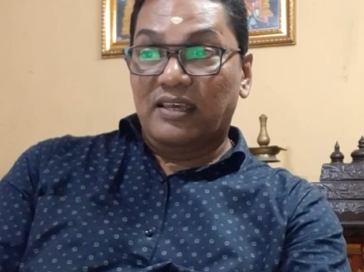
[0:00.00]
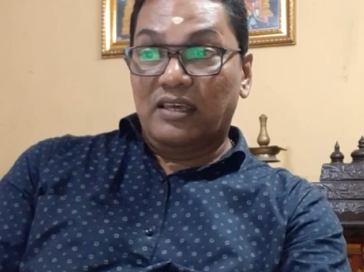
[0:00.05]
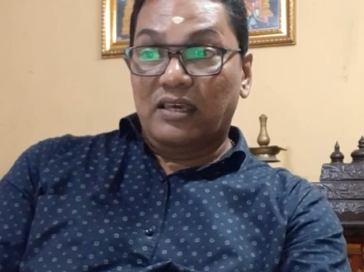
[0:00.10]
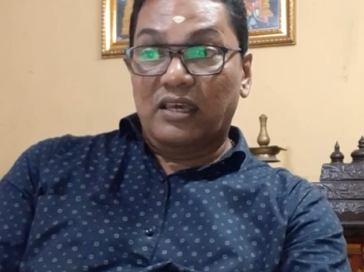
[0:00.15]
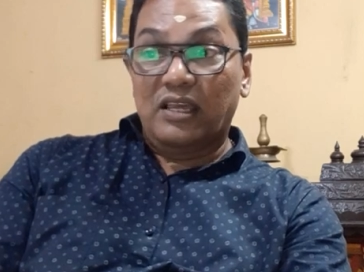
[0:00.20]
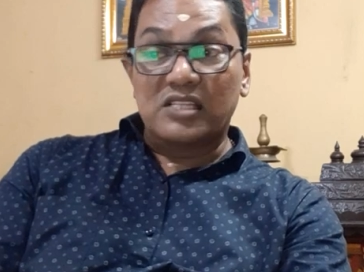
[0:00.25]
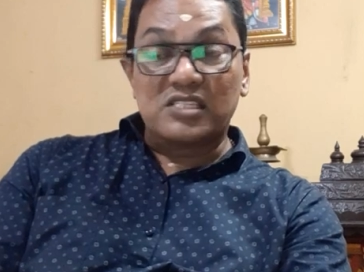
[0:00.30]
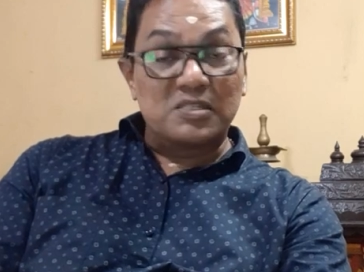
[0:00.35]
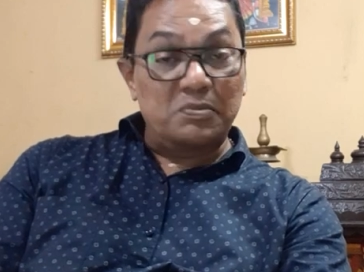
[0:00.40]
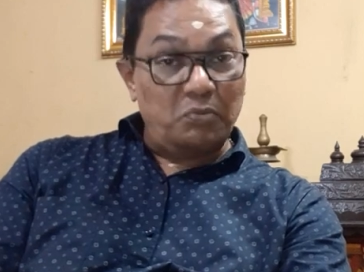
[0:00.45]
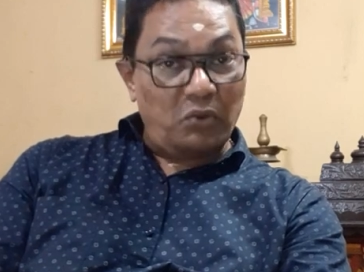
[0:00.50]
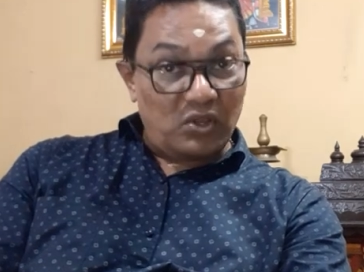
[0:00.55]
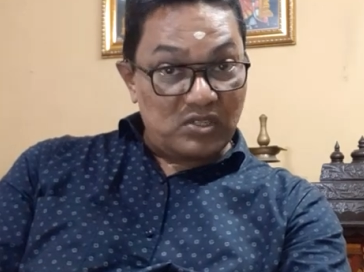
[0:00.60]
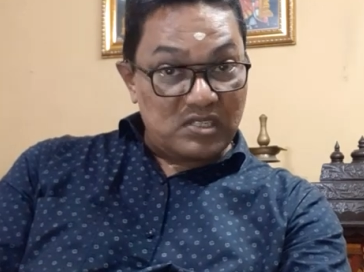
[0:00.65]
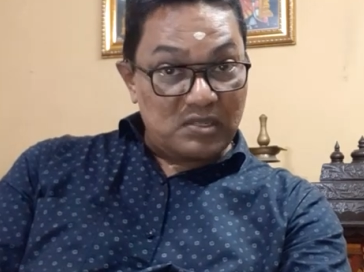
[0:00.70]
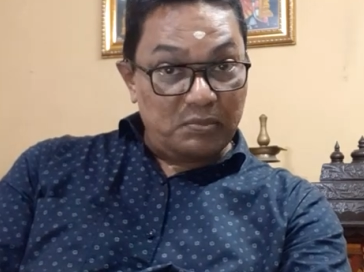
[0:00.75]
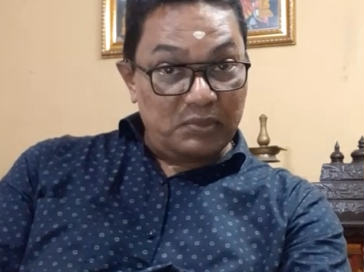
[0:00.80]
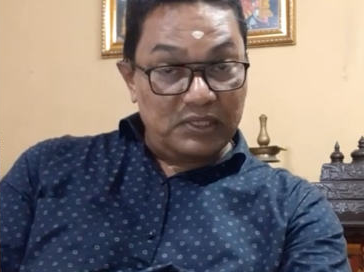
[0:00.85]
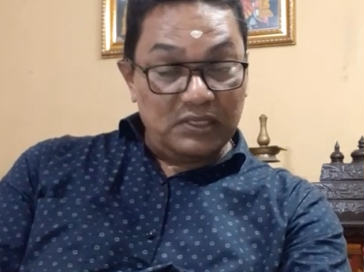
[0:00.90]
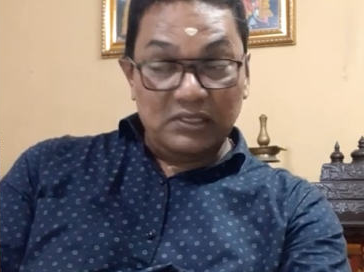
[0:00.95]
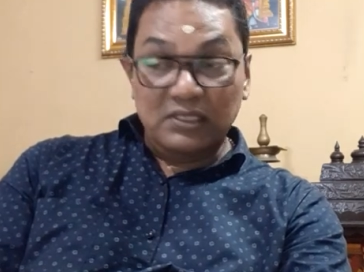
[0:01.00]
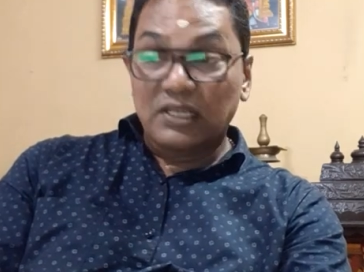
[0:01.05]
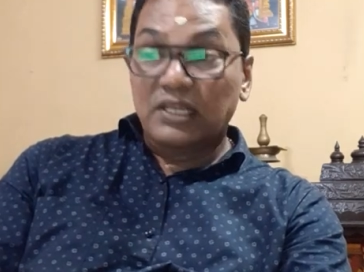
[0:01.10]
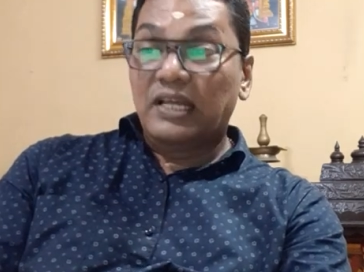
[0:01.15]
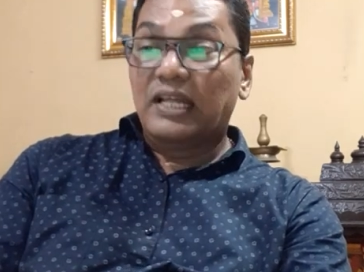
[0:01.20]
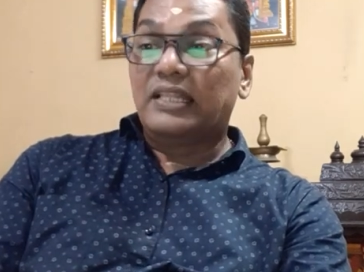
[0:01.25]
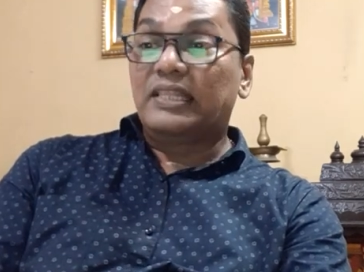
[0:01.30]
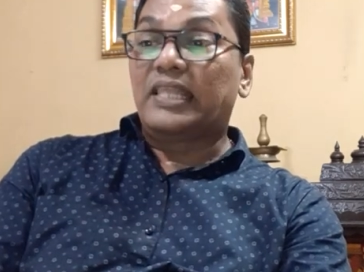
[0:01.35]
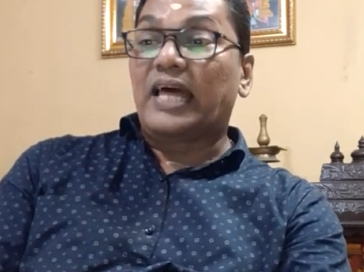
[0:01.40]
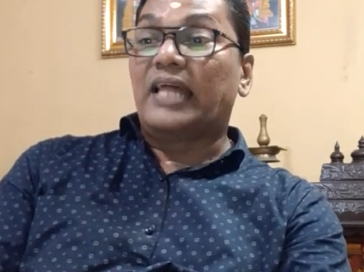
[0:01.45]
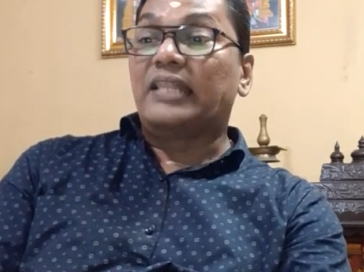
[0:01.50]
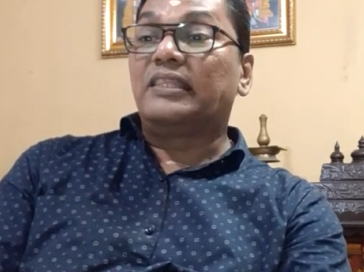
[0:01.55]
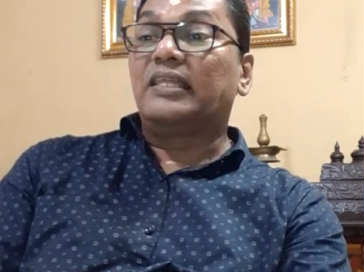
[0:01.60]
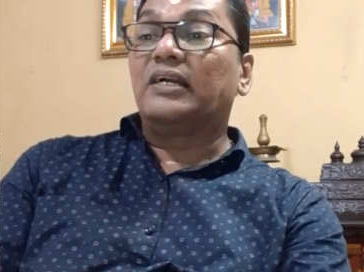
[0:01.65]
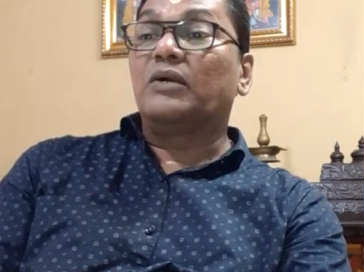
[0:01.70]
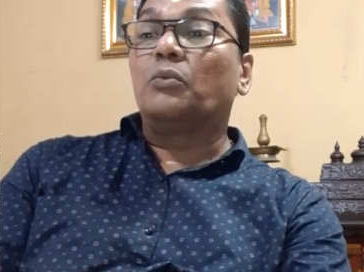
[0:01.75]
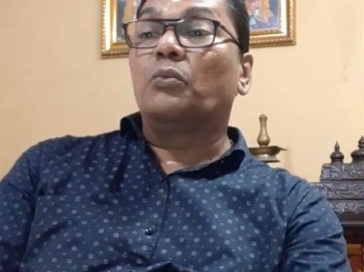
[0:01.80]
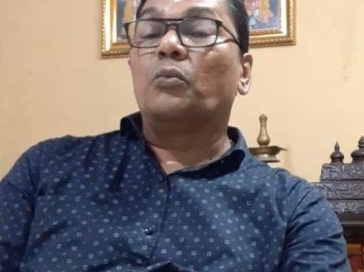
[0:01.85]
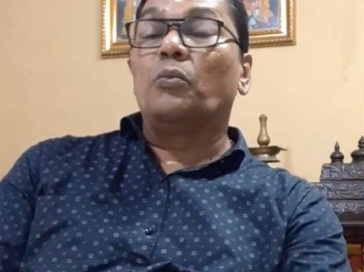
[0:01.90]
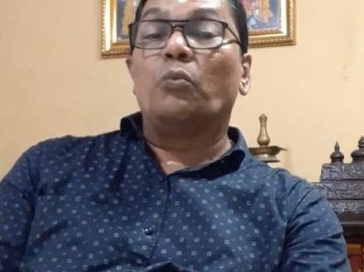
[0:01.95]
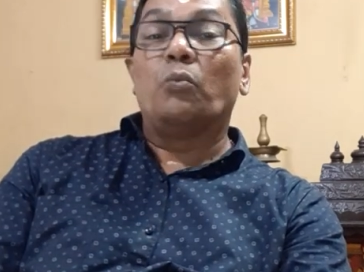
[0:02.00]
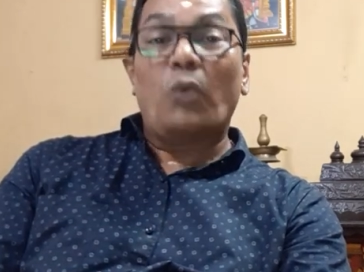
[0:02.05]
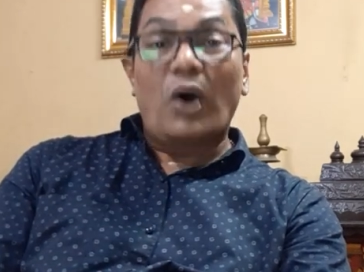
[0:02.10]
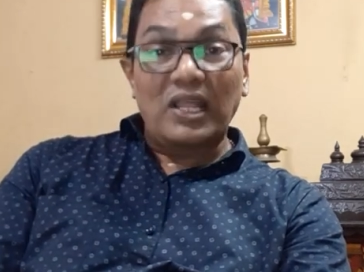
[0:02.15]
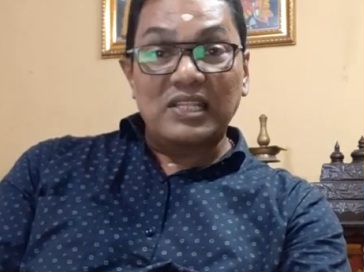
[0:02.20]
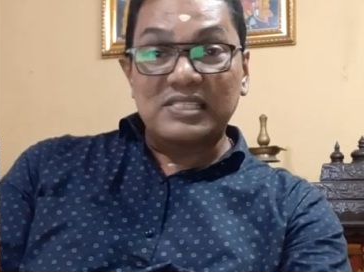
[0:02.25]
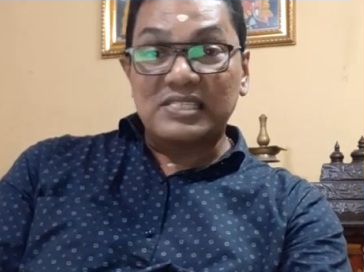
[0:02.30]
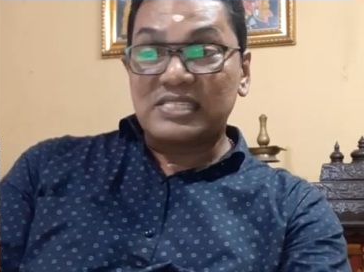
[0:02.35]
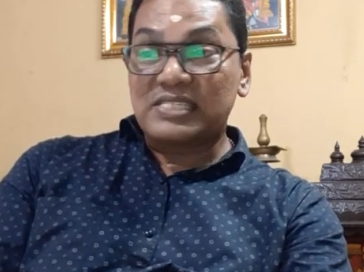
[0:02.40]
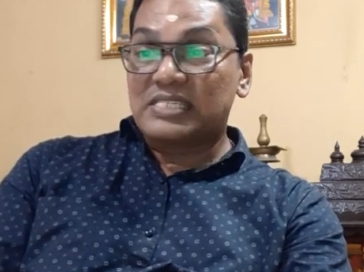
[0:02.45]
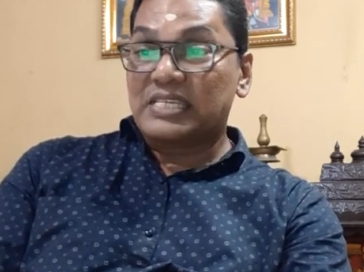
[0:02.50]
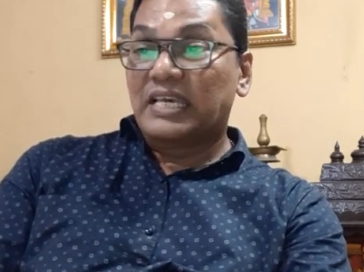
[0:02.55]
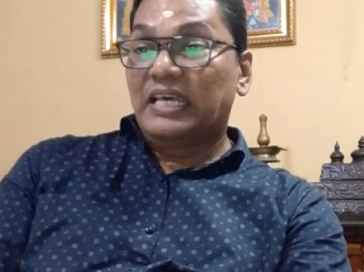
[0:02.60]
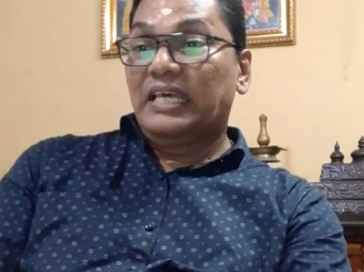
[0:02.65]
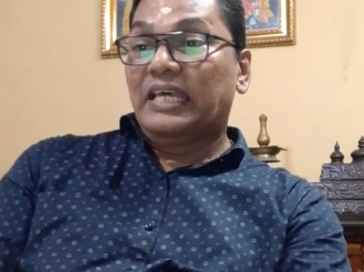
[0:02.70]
It's possible that once